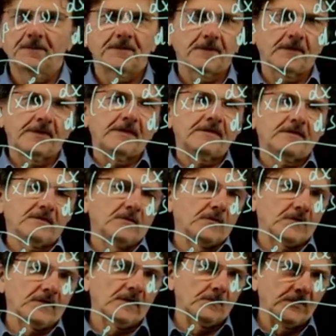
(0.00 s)
So that
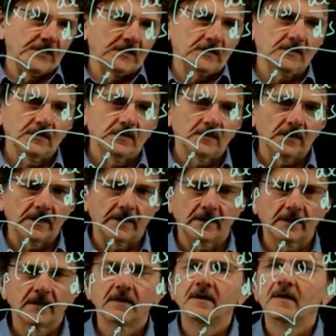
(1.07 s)
looks a bit like